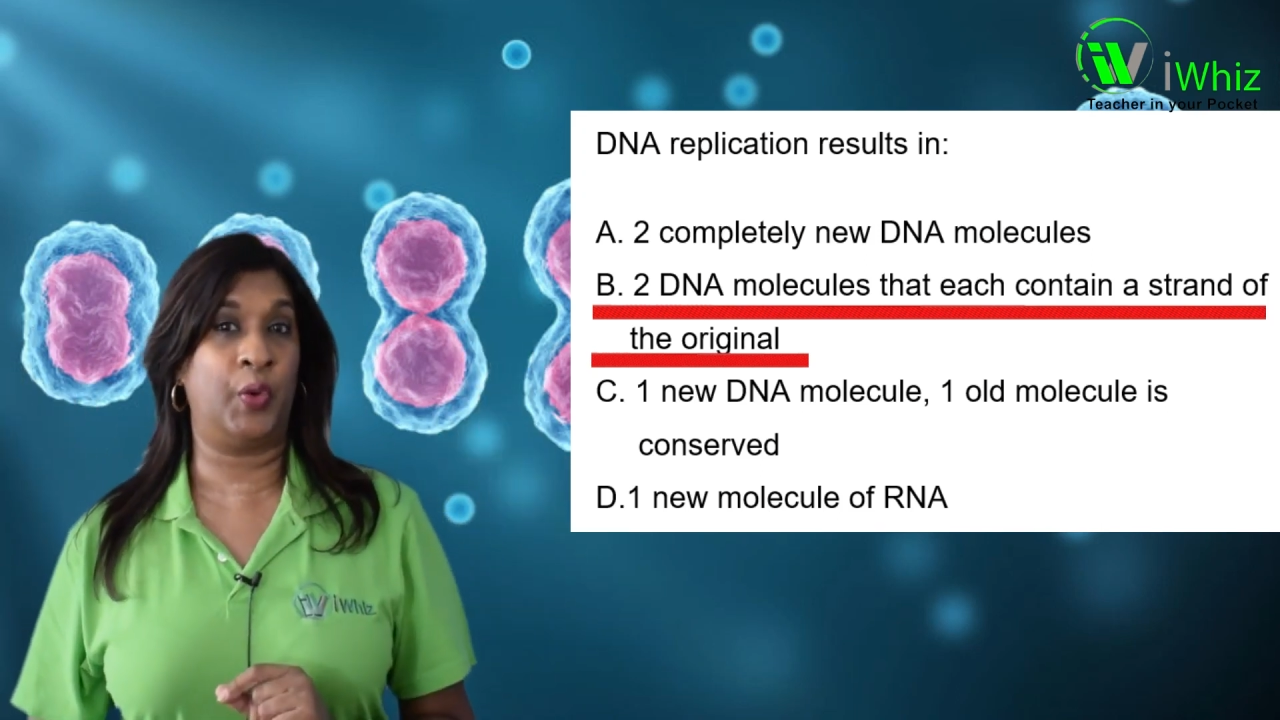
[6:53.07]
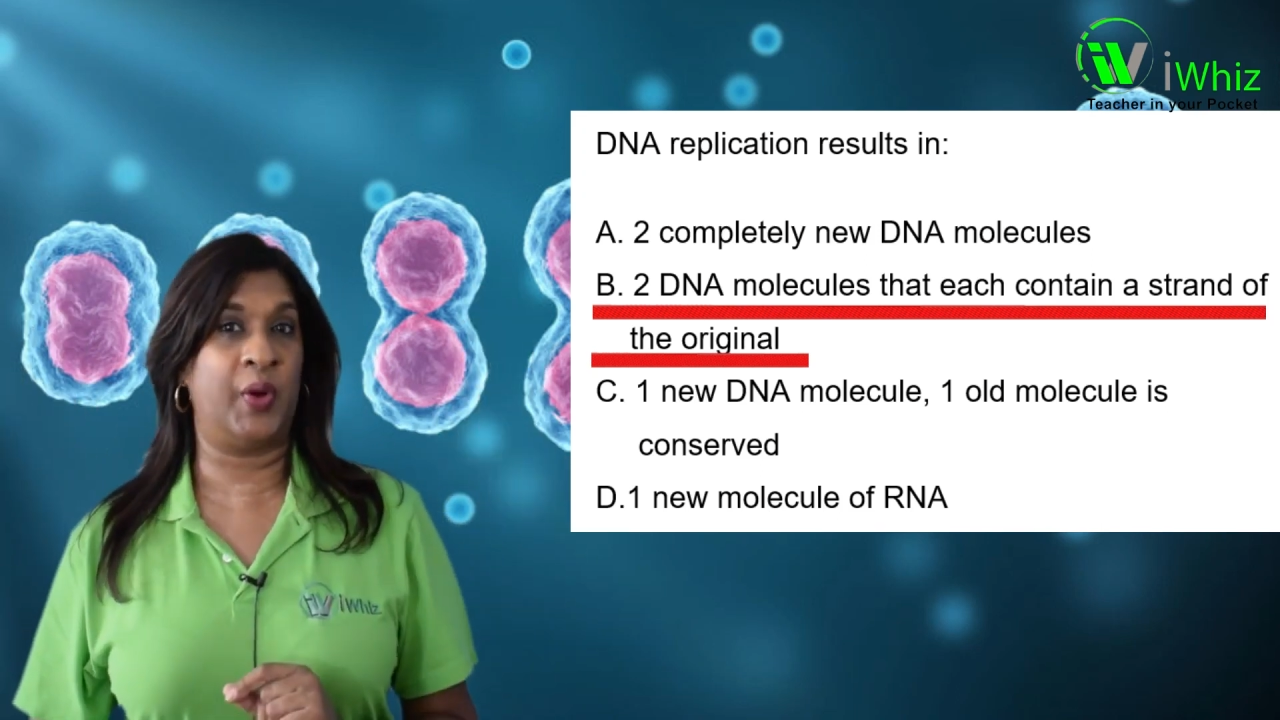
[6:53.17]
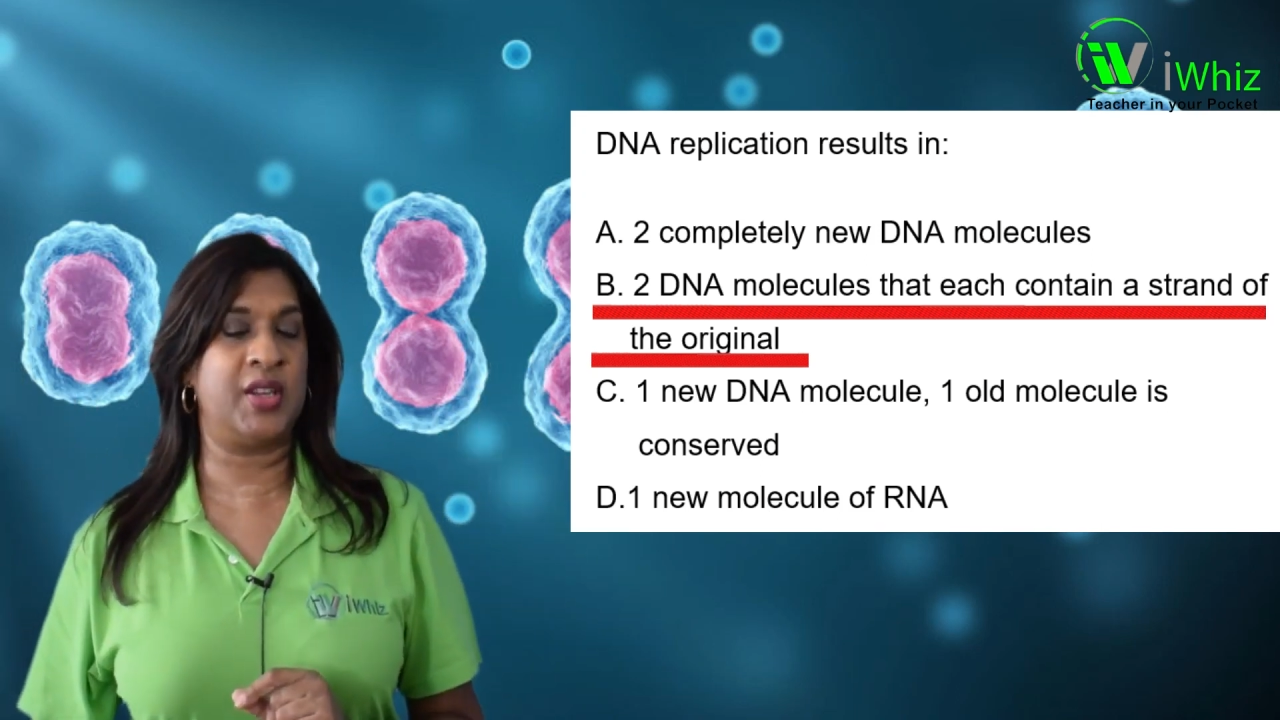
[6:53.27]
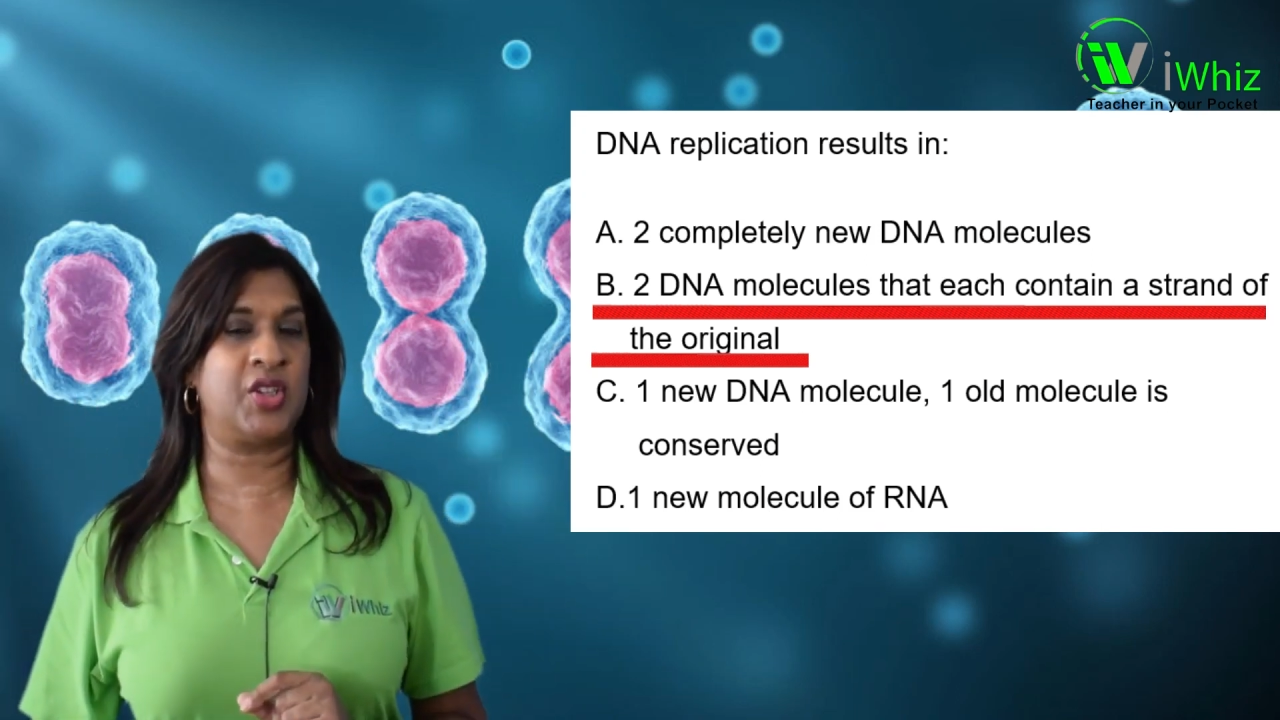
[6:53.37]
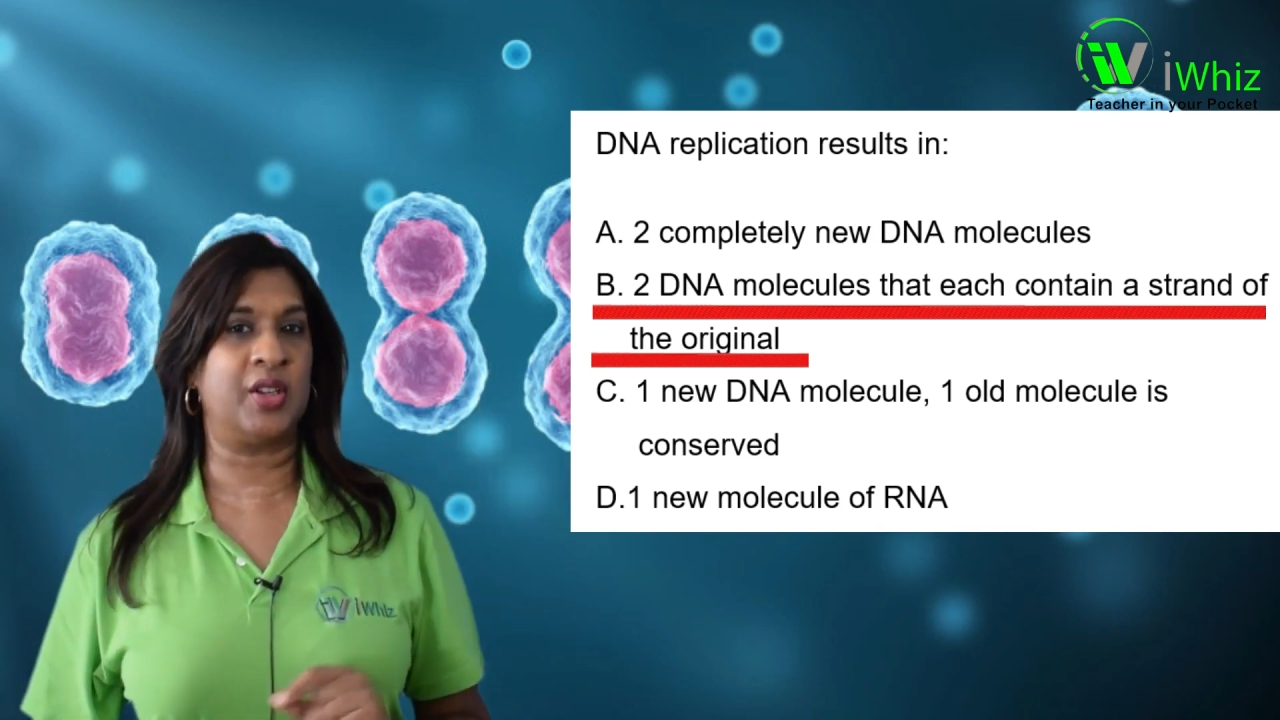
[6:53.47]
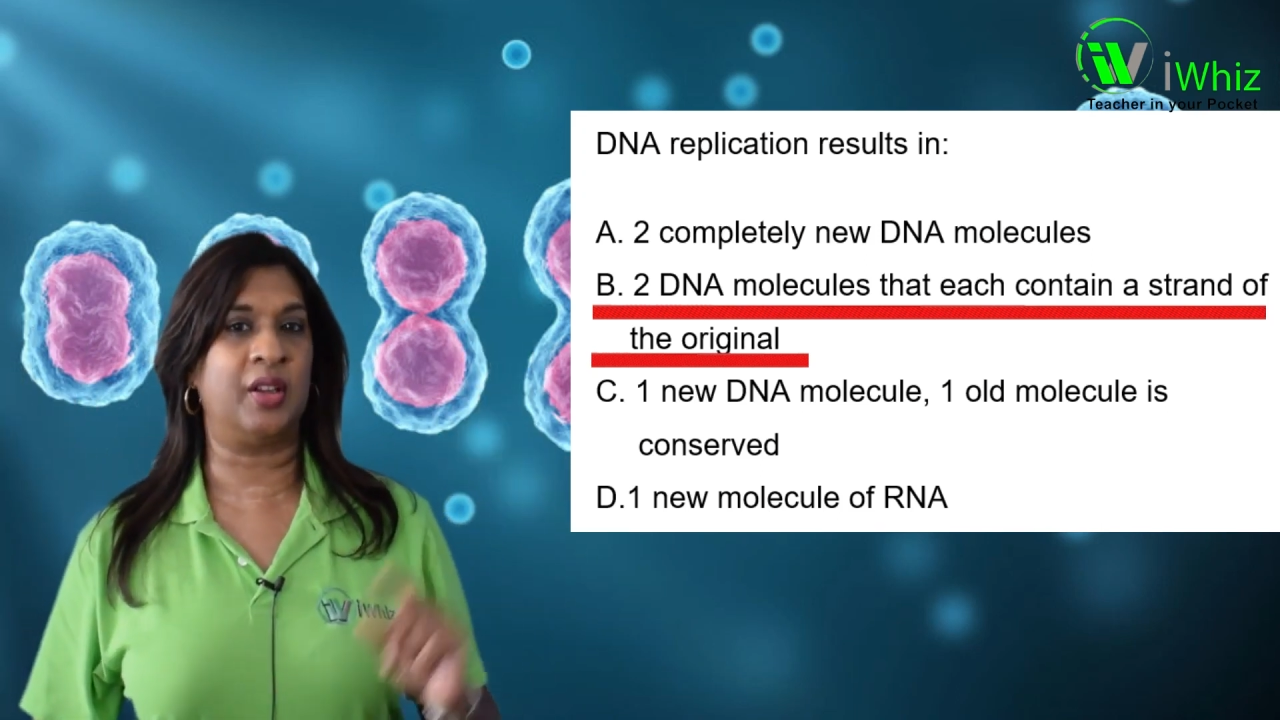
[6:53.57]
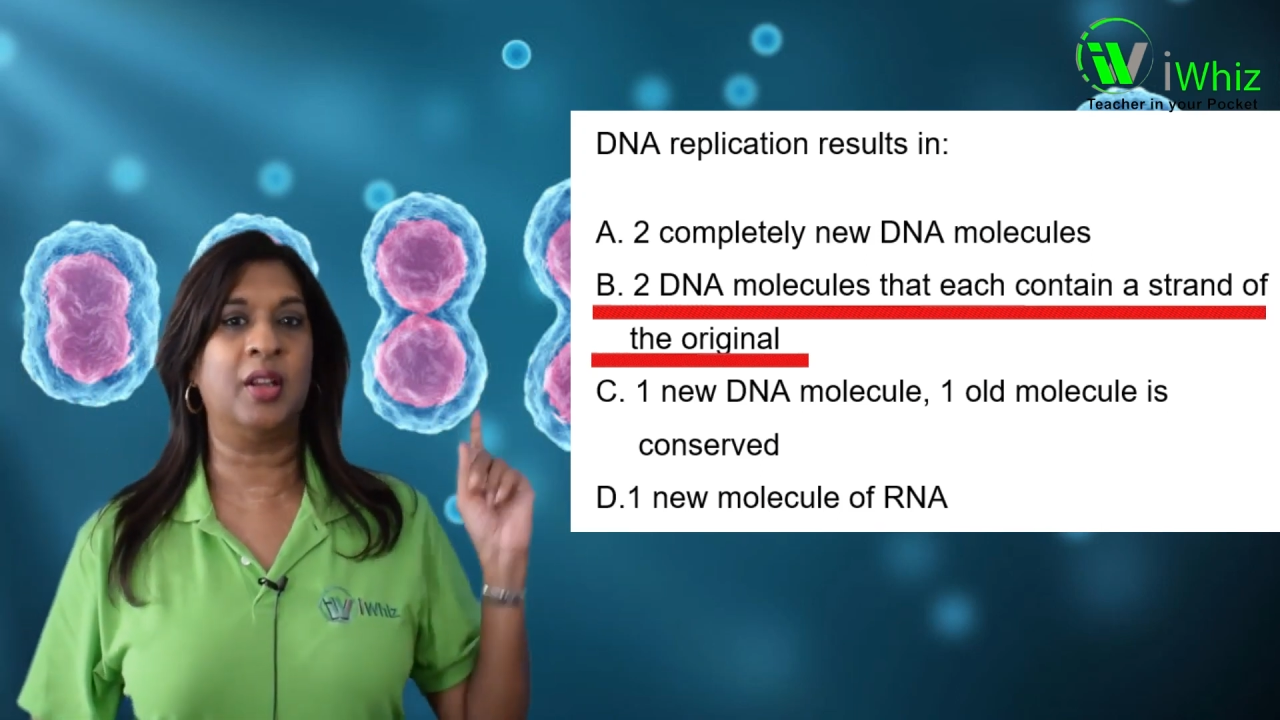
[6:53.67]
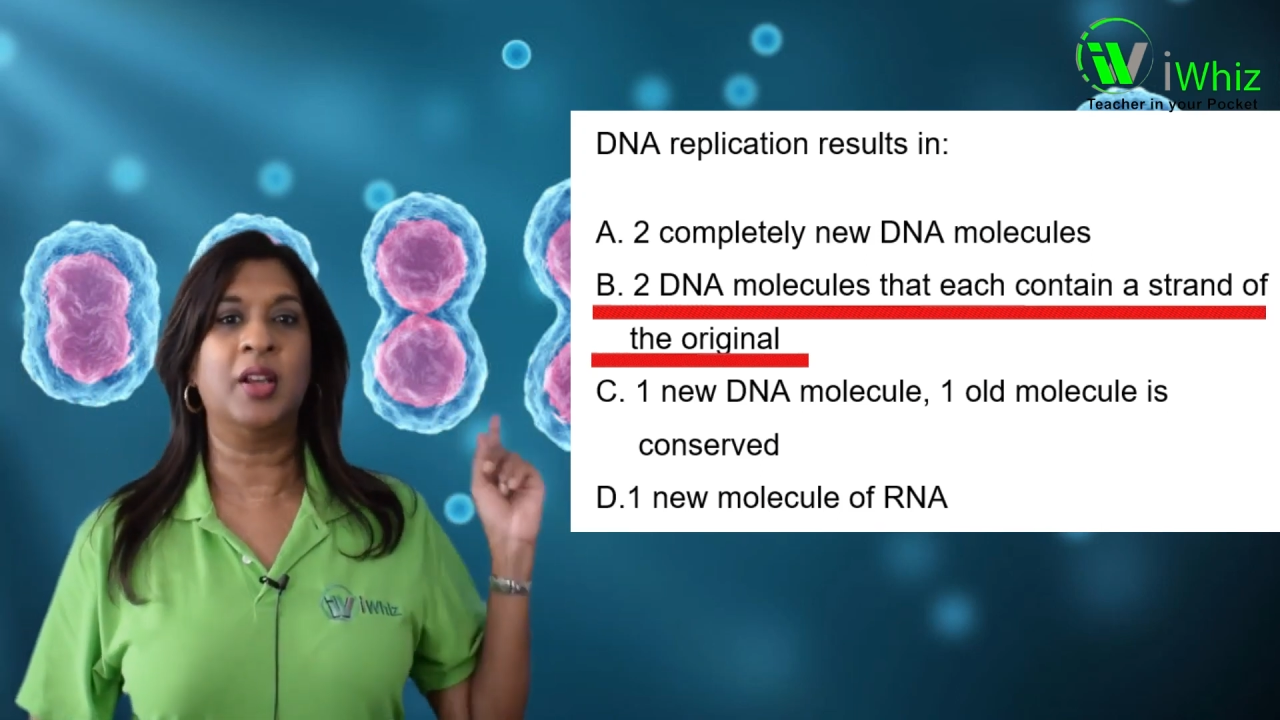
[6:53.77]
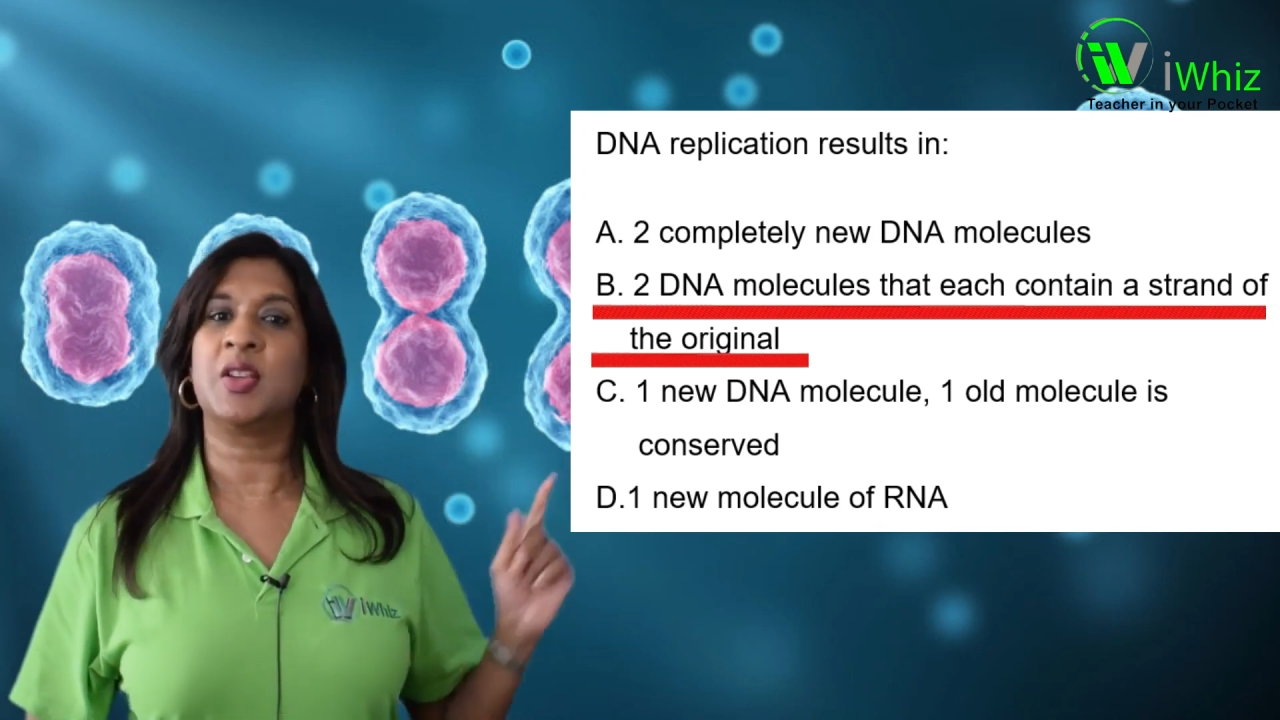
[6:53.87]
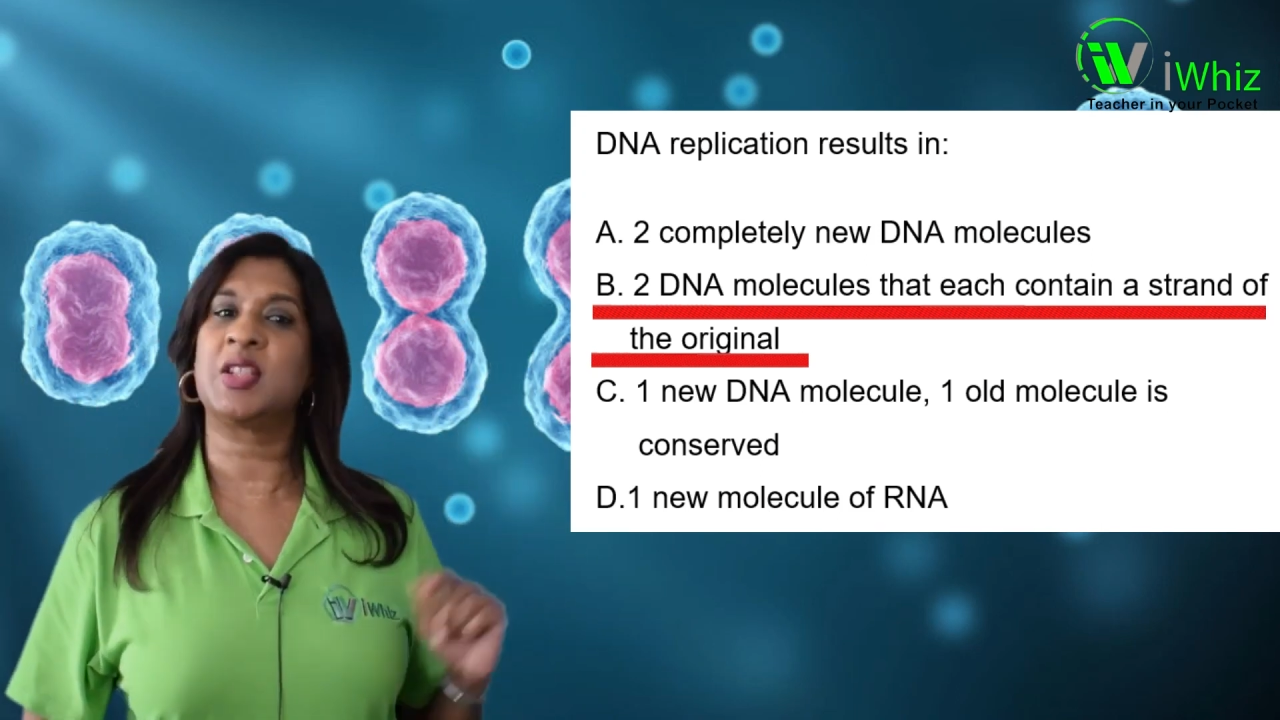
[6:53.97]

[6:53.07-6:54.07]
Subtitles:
original.